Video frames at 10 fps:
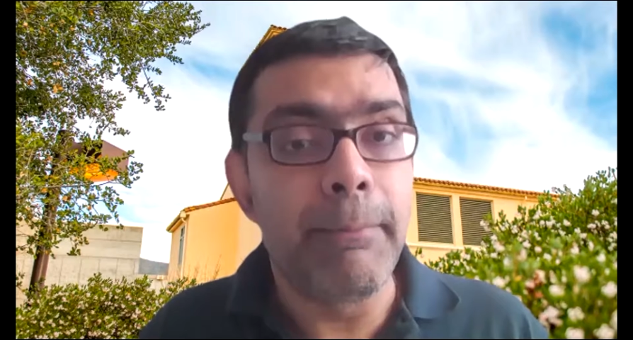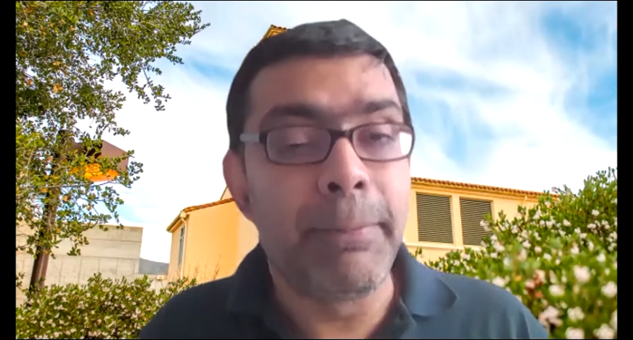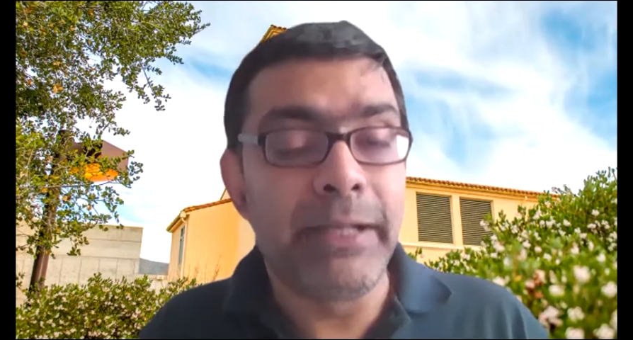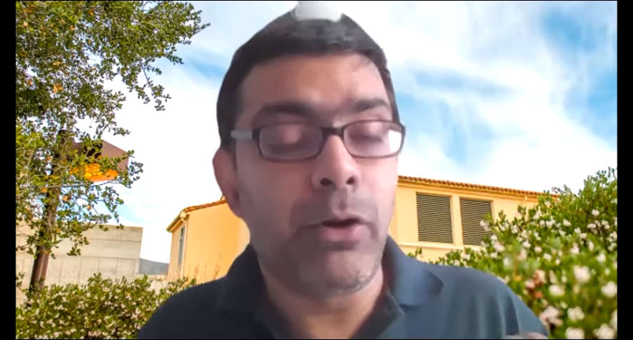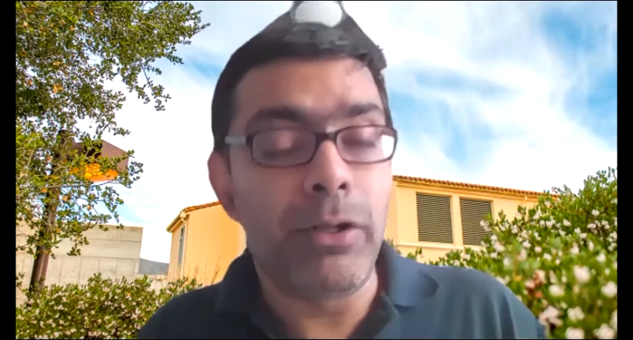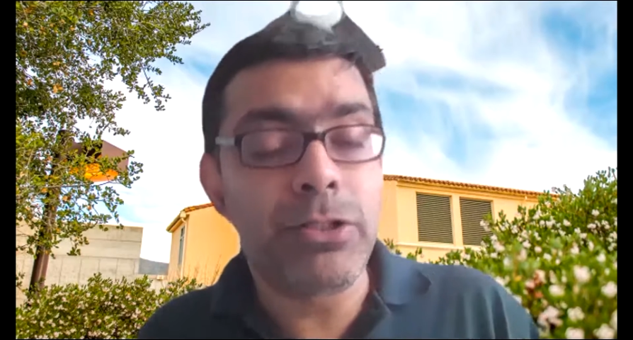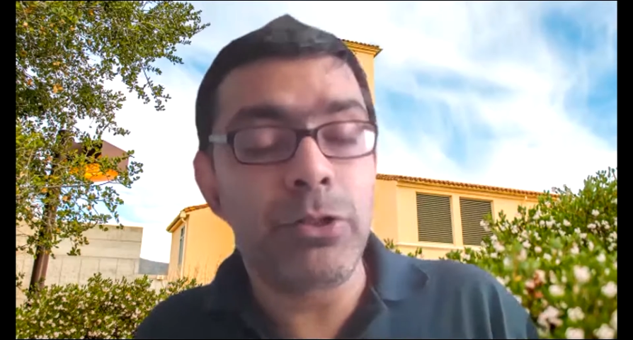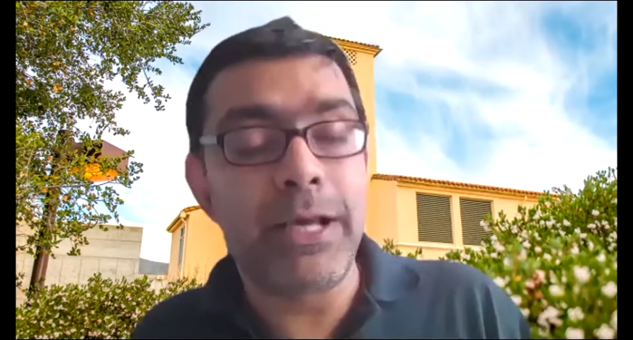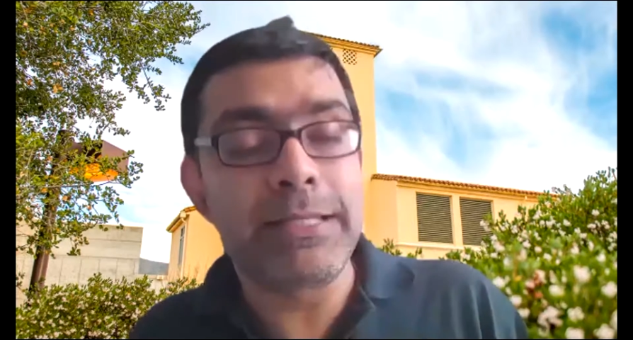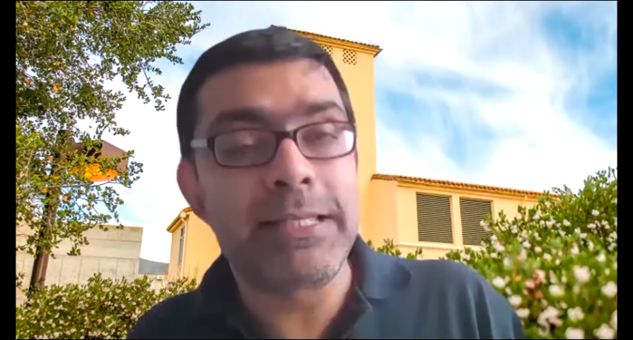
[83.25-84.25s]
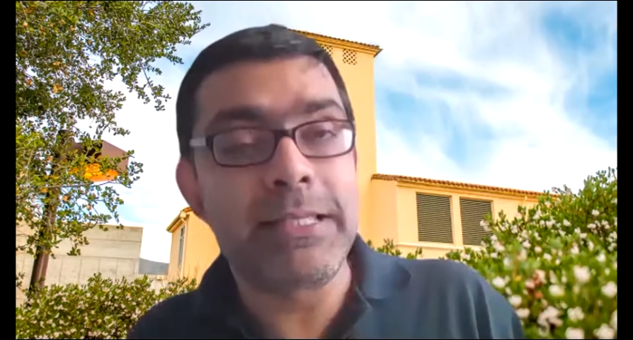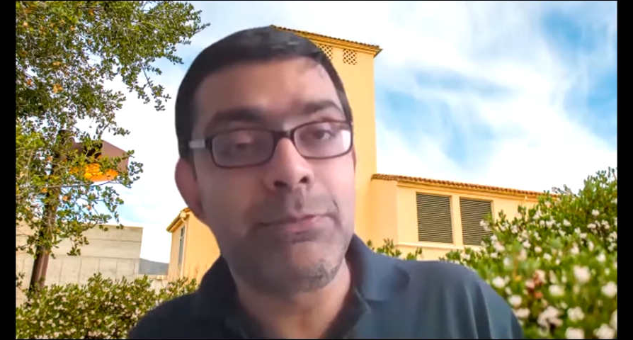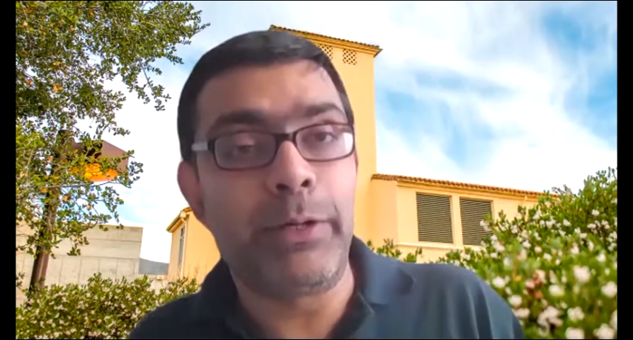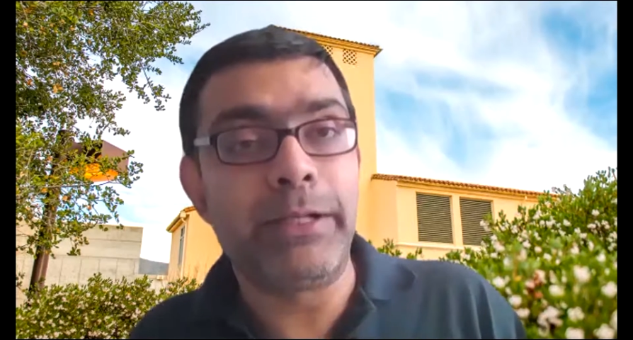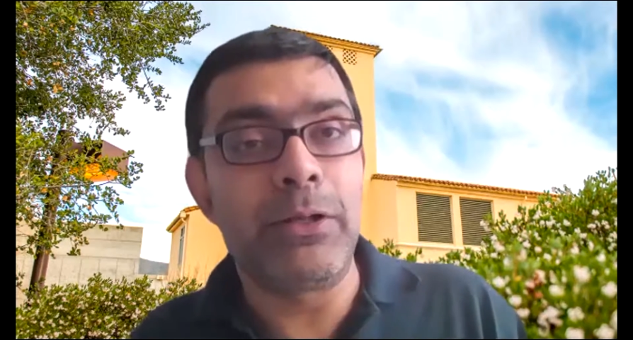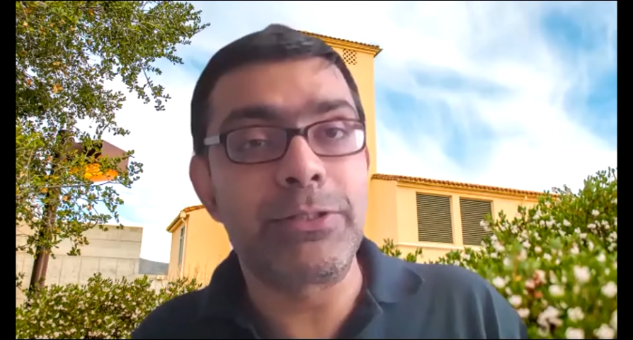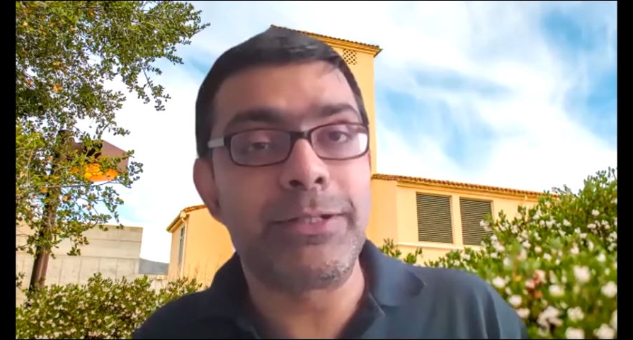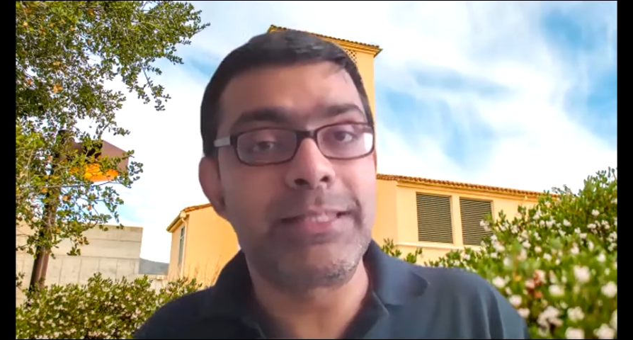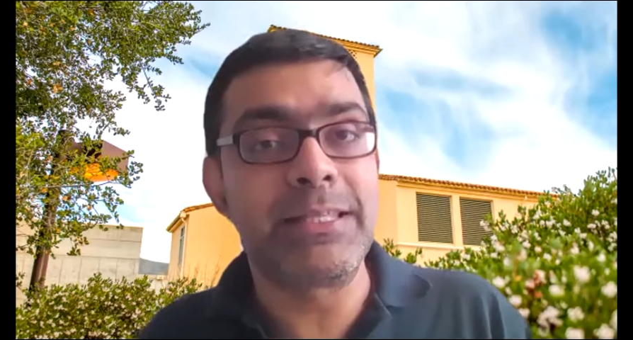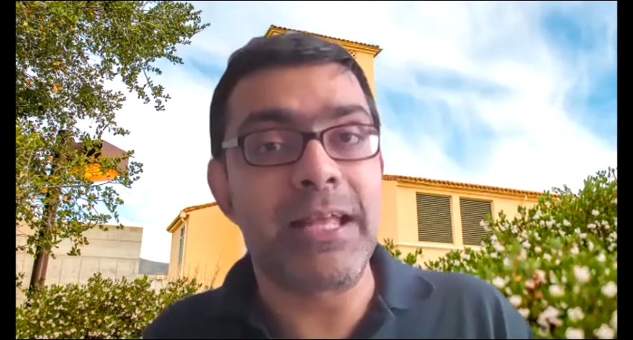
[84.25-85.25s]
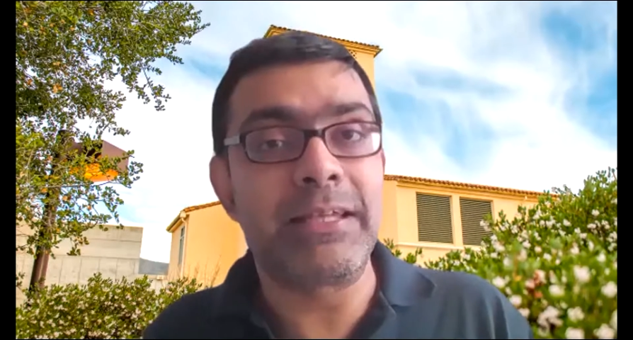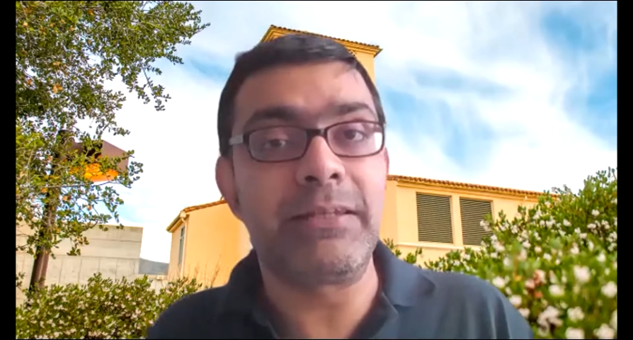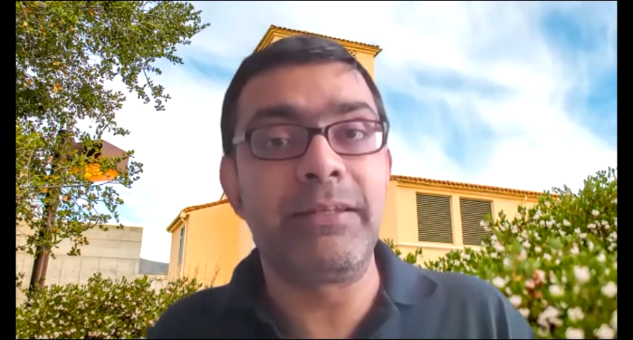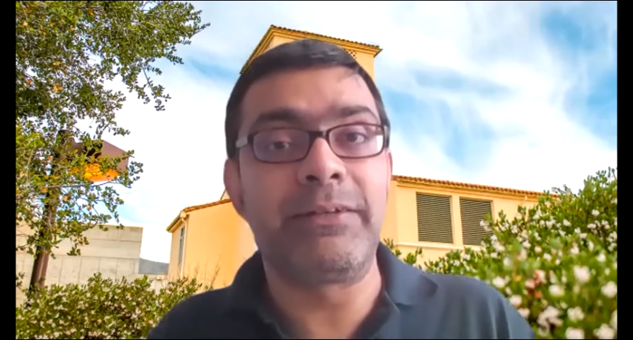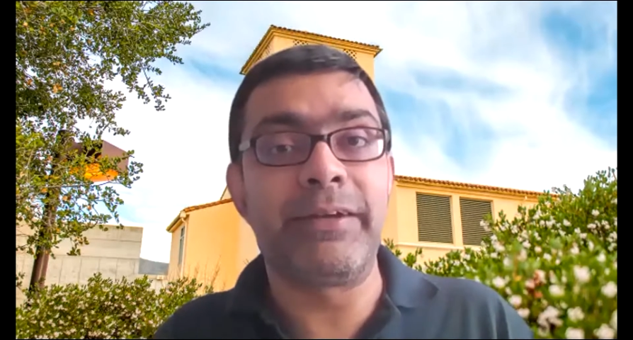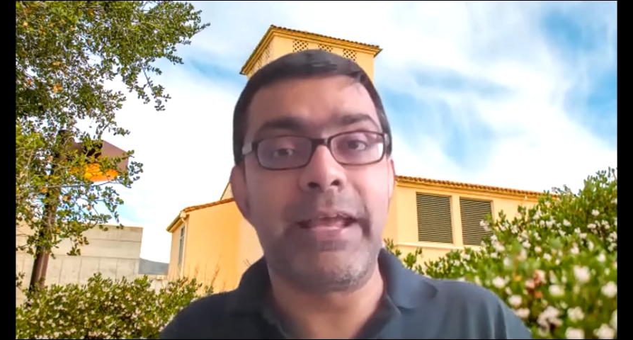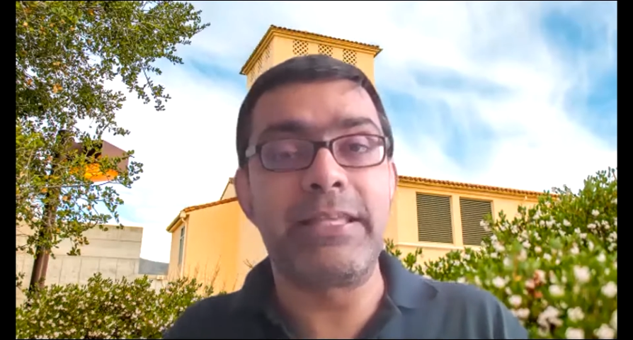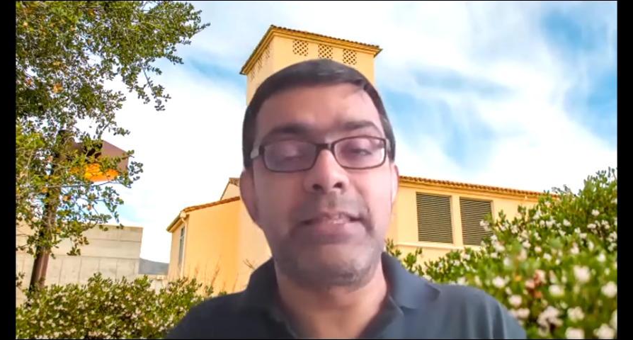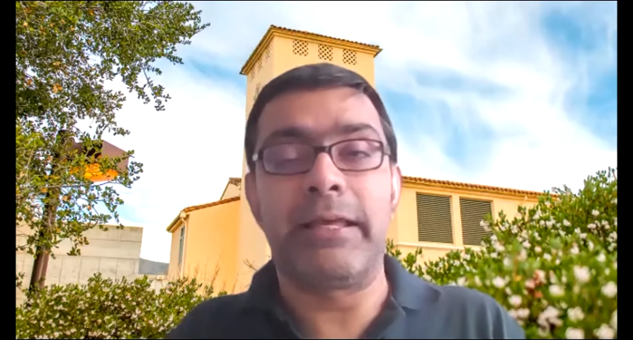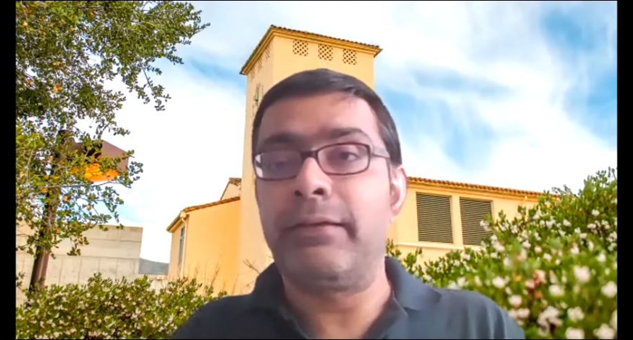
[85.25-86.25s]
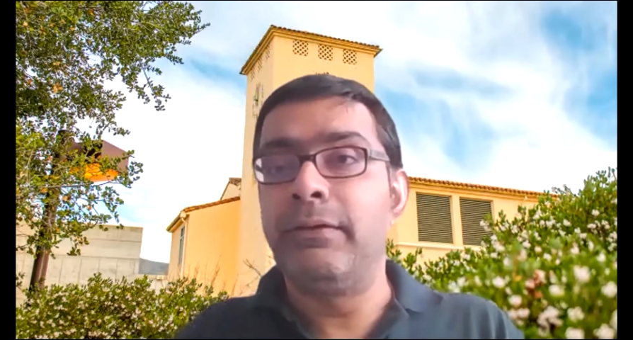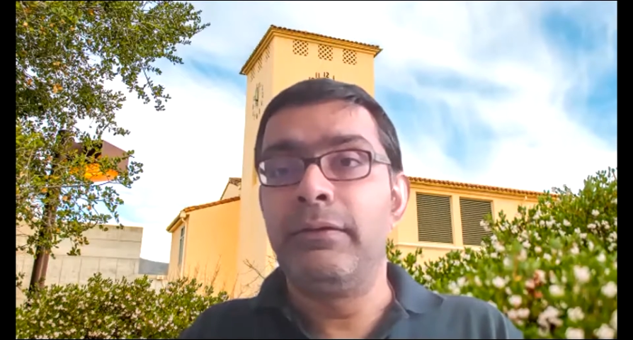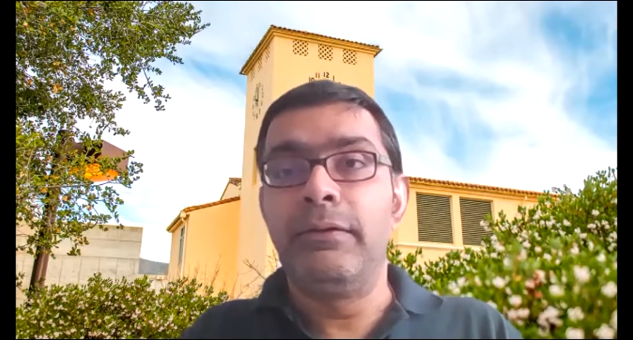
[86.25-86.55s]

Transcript: But it also does is that it creates like